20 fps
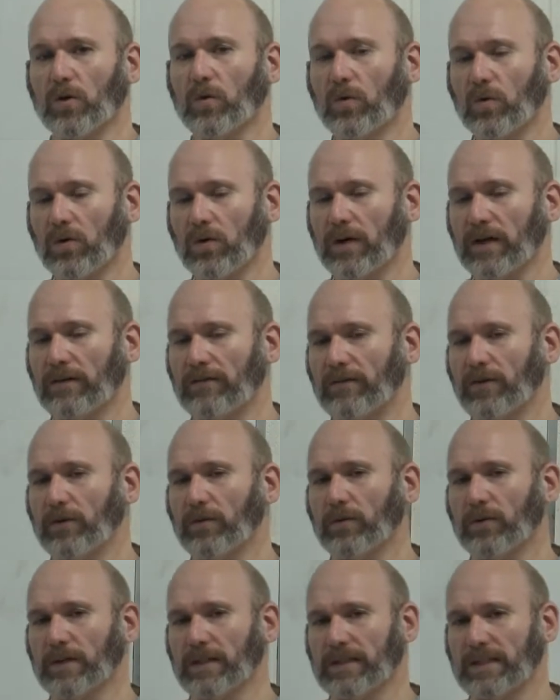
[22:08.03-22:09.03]
Or if you
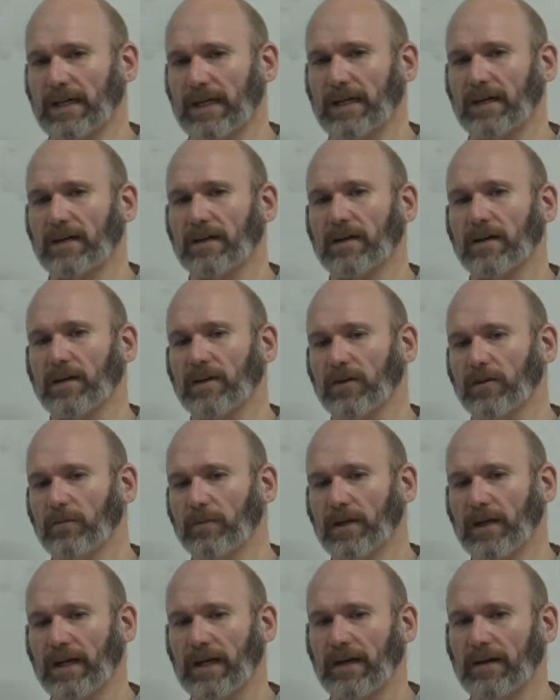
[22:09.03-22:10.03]
were to take a
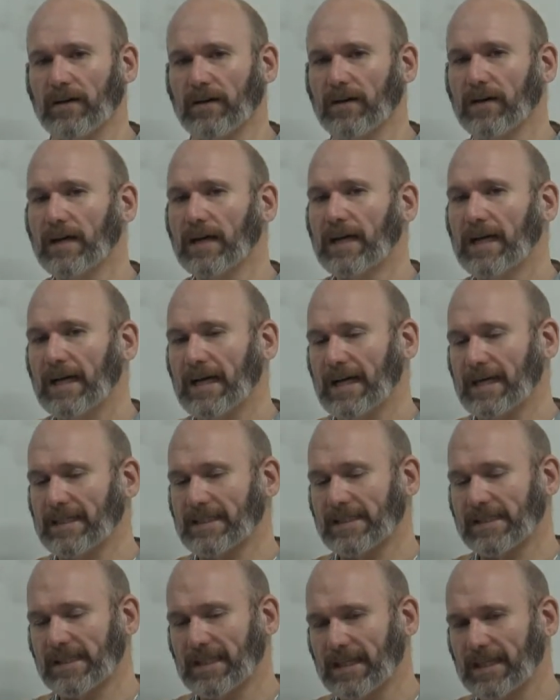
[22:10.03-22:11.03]
human hair and
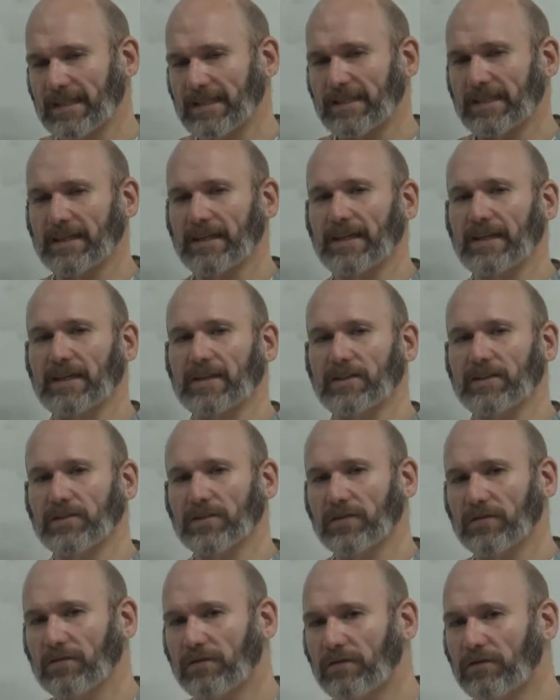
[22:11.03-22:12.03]
slice it
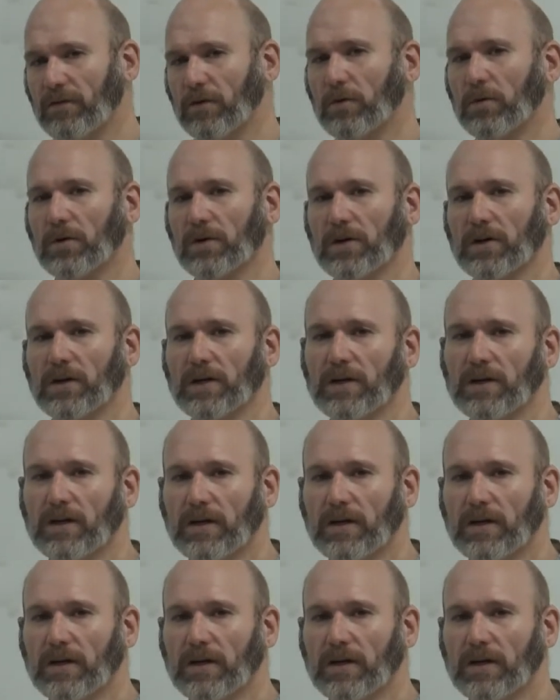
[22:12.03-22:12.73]
into 4